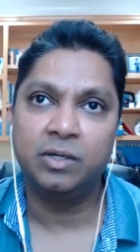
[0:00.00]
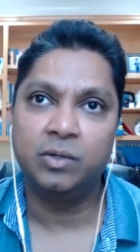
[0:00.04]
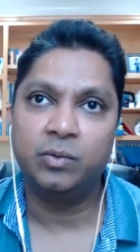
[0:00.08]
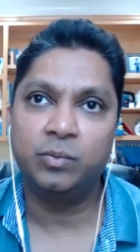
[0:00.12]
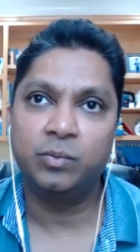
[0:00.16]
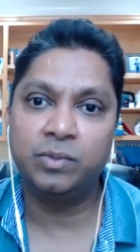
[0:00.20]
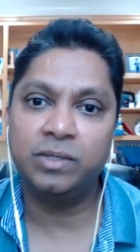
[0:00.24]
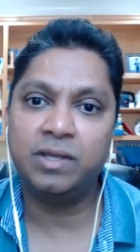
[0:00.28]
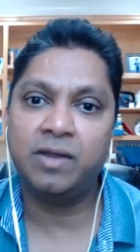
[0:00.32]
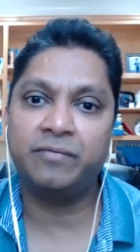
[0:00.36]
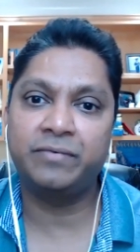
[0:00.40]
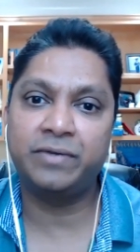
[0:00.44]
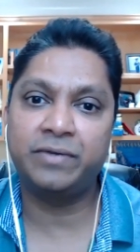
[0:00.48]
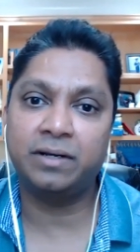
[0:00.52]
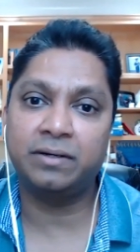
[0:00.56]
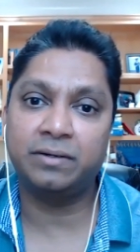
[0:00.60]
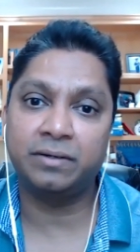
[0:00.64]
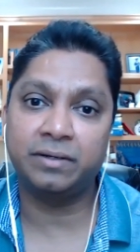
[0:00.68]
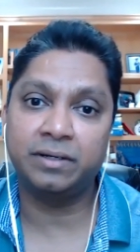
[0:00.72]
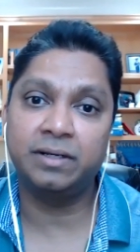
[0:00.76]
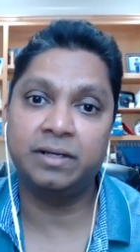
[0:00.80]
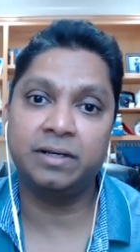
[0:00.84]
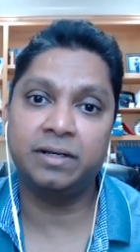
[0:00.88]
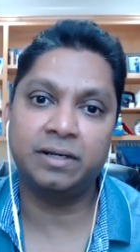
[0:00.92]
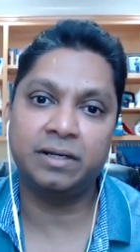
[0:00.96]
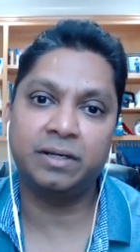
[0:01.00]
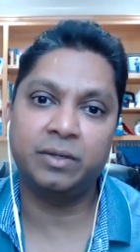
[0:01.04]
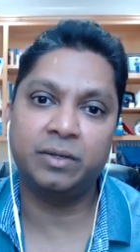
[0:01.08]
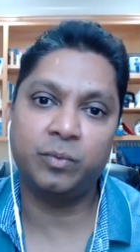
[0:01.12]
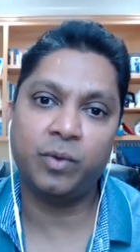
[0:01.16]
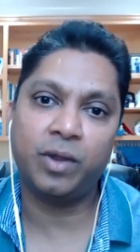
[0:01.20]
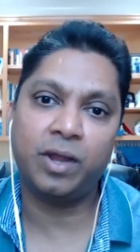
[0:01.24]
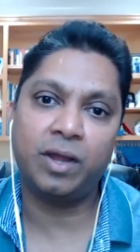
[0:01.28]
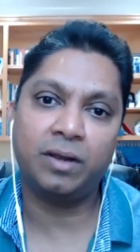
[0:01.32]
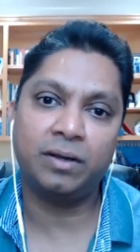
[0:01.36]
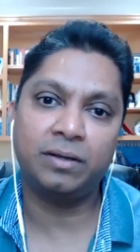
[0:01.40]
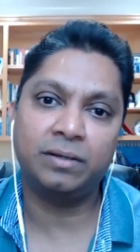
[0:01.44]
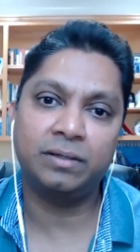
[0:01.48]
we have done really really
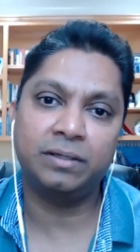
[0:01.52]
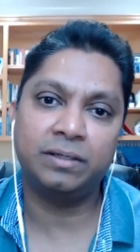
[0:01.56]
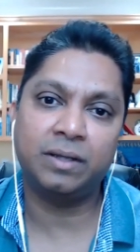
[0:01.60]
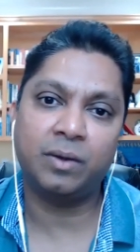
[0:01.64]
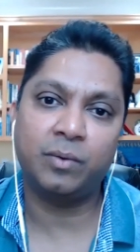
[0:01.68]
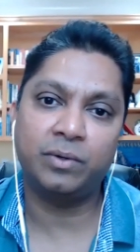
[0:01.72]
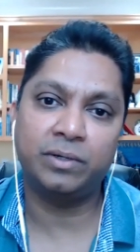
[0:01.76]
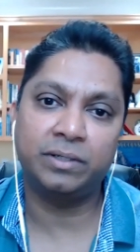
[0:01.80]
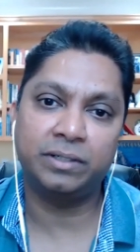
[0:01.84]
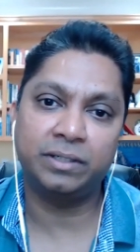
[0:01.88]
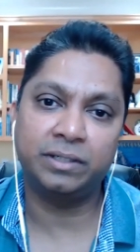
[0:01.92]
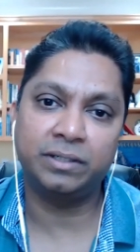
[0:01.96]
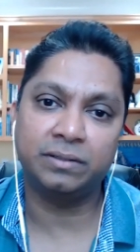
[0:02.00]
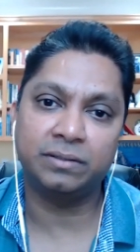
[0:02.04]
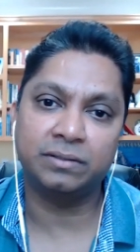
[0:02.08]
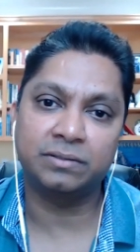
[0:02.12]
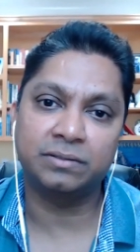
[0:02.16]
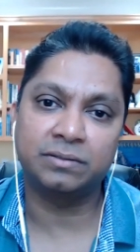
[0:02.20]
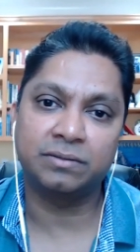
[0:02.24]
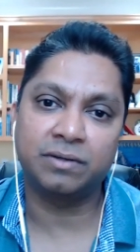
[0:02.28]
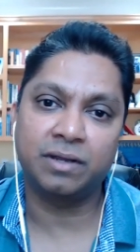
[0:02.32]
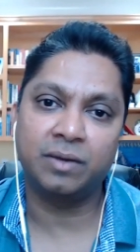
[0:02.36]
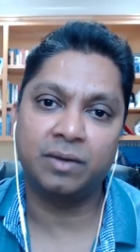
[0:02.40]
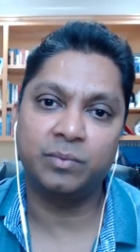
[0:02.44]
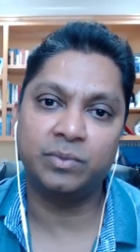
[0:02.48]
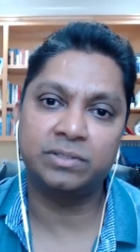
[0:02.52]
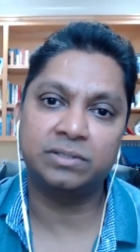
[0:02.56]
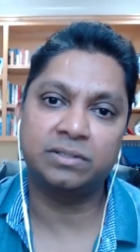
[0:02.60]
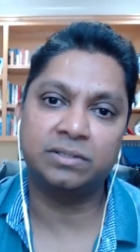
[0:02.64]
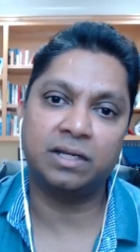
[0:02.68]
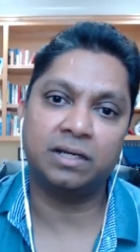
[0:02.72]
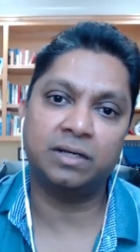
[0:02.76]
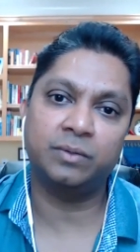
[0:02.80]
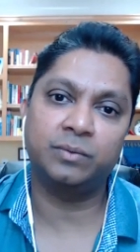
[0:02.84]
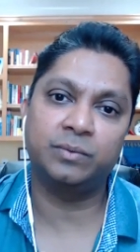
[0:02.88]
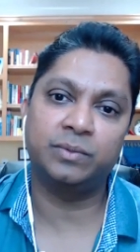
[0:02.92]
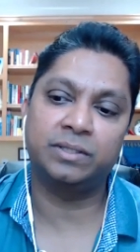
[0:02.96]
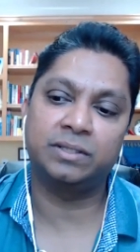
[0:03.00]
well in our deals right we
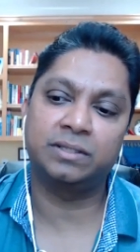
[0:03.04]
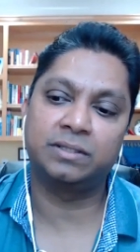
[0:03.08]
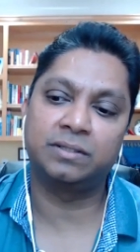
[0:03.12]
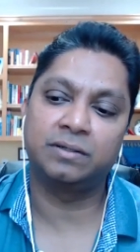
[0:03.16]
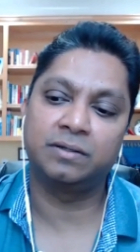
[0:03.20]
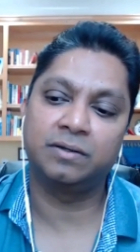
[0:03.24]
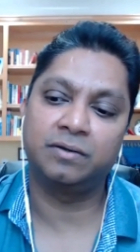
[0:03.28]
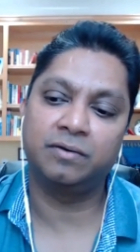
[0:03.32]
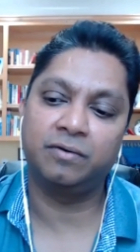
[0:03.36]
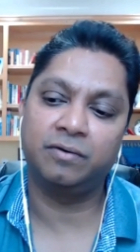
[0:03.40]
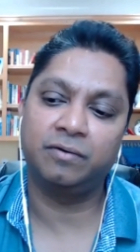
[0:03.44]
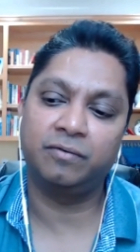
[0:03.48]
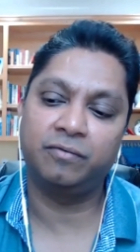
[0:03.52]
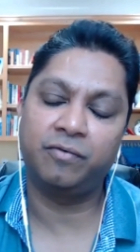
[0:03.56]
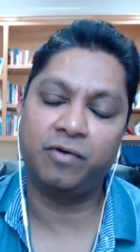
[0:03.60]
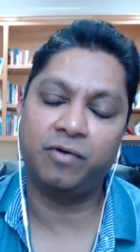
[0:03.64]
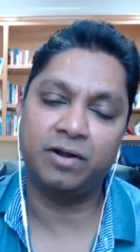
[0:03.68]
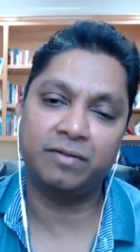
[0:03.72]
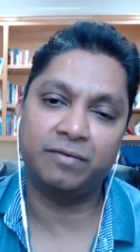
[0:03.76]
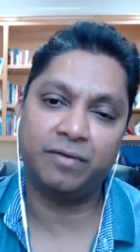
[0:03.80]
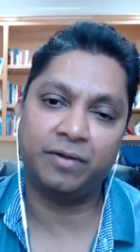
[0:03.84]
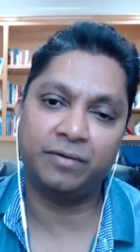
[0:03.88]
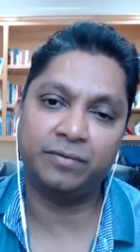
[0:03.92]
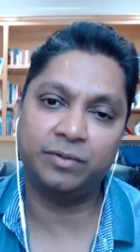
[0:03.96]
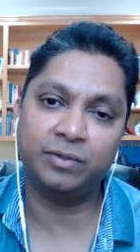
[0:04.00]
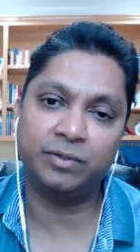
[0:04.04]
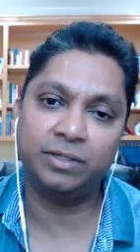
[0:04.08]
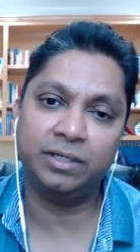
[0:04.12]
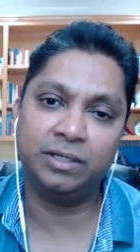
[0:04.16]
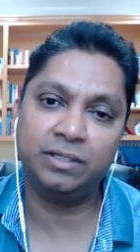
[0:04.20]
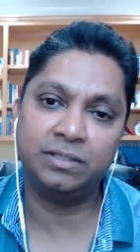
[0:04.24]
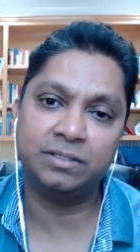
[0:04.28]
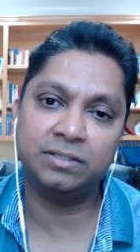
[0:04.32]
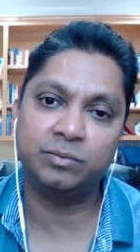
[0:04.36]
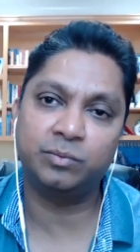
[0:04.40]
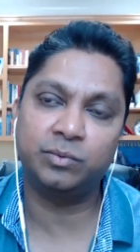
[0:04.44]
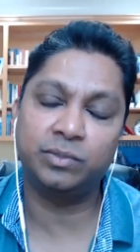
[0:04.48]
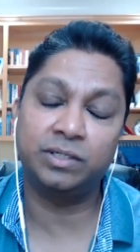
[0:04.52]
started with 45
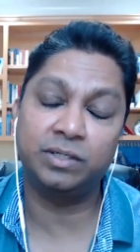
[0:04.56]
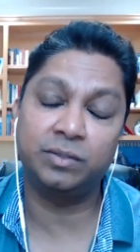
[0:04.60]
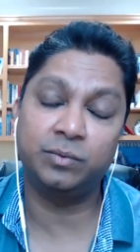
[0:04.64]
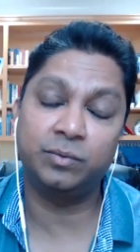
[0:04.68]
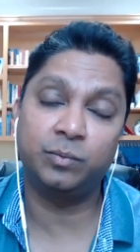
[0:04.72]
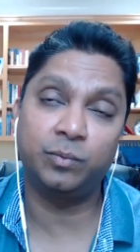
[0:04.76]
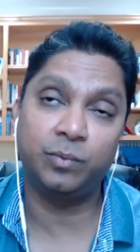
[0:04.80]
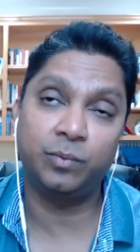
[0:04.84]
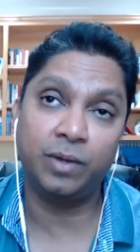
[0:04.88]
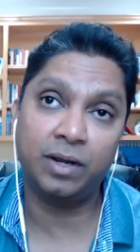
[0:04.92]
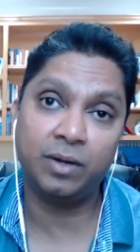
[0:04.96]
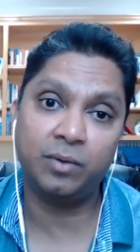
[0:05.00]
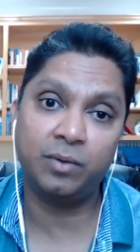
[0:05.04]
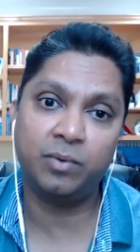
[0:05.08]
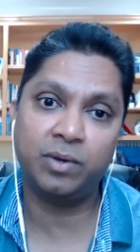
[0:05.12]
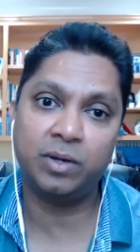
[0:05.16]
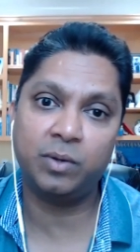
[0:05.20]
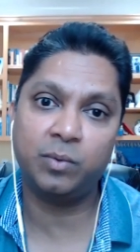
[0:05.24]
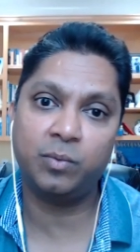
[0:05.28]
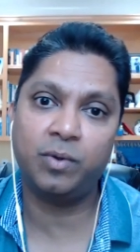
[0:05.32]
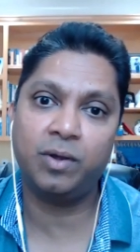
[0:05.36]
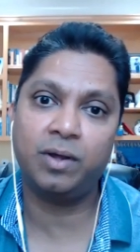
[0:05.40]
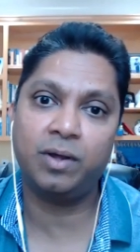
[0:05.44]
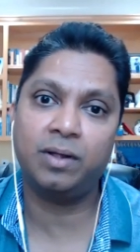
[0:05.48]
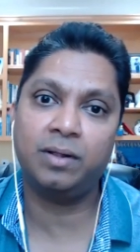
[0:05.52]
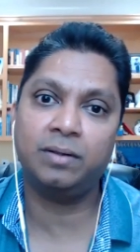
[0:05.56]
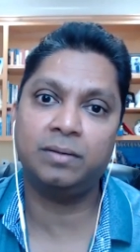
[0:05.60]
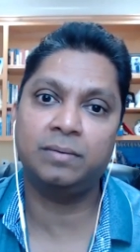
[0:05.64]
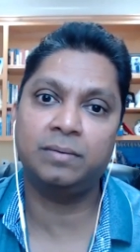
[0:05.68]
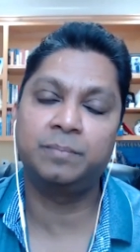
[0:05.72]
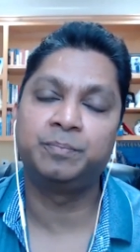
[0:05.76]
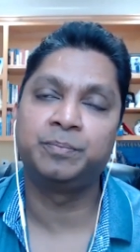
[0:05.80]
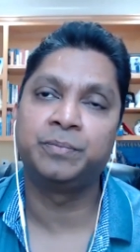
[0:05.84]
units we did very very well